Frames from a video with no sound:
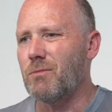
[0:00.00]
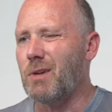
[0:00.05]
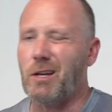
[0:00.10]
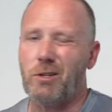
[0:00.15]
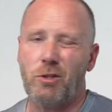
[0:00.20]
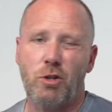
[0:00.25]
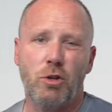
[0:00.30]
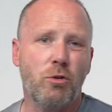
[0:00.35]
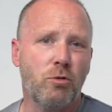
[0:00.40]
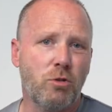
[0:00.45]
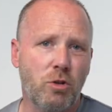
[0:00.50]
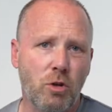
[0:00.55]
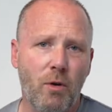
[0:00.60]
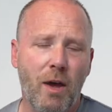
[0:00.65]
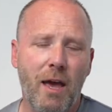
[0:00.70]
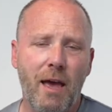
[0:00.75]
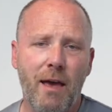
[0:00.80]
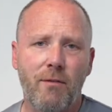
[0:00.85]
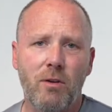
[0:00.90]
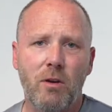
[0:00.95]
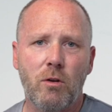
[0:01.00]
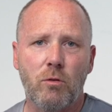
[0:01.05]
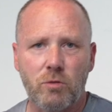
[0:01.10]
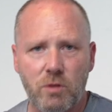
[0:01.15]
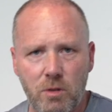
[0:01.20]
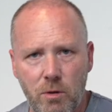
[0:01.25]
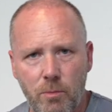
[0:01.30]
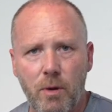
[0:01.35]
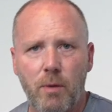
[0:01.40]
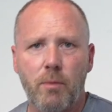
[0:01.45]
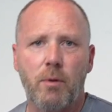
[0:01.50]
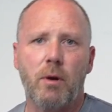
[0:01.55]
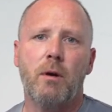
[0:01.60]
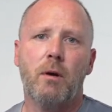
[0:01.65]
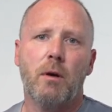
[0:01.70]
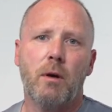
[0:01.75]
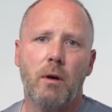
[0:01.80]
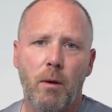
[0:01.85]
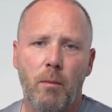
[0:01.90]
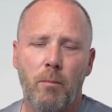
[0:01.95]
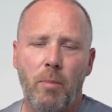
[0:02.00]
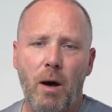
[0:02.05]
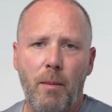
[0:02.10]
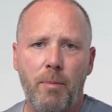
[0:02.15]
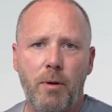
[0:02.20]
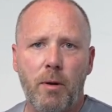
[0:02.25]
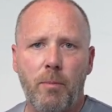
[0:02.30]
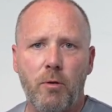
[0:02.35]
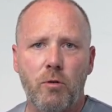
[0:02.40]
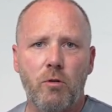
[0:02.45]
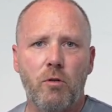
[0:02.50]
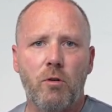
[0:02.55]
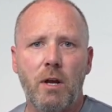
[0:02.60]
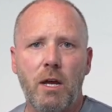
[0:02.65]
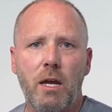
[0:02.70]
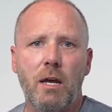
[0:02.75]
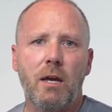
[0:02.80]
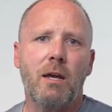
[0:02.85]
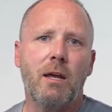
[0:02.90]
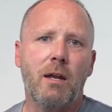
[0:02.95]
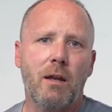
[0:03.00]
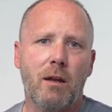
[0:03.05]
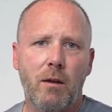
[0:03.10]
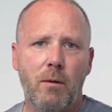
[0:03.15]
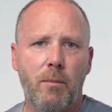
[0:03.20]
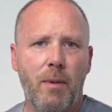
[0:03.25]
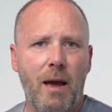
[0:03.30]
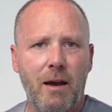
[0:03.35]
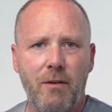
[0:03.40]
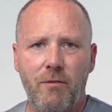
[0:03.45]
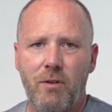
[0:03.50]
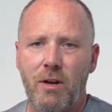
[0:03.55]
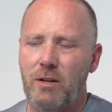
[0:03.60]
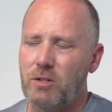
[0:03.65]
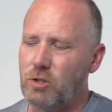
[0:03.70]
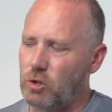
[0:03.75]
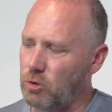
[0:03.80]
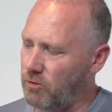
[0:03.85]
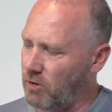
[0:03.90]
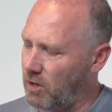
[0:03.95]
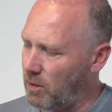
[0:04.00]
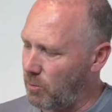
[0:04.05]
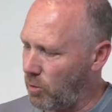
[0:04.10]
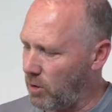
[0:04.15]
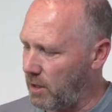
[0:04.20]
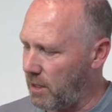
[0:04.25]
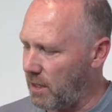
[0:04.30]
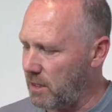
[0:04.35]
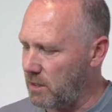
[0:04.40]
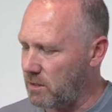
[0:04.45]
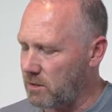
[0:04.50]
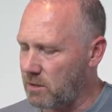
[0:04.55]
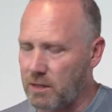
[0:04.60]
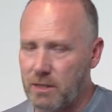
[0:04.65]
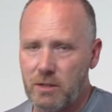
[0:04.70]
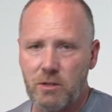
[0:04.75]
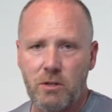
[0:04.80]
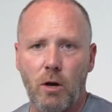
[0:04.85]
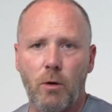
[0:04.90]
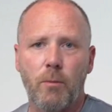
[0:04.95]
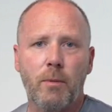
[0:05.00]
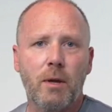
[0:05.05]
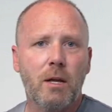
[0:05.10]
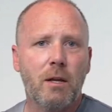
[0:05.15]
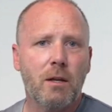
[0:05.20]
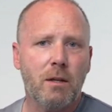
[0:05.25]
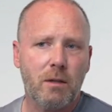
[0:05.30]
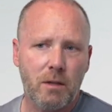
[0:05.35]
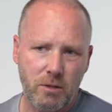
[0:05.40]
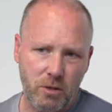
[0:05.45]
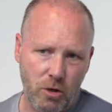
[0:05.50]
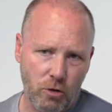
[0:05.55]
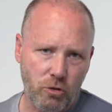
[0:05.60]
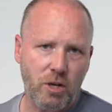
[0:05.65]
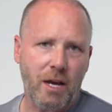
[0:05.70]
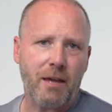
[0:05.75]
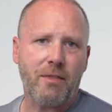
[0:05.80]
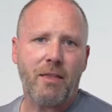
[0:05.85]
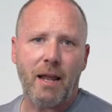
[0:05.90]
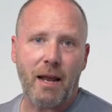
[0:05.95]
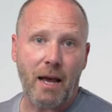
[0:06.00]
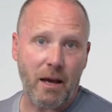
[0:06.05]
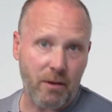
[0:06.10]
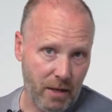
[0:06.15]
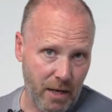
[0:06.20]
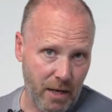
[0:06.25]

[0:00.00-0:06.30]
not too heavy. You'll still be able to pop it up on your knee and get it in the back of an SUV pretty easily. So let's go check that out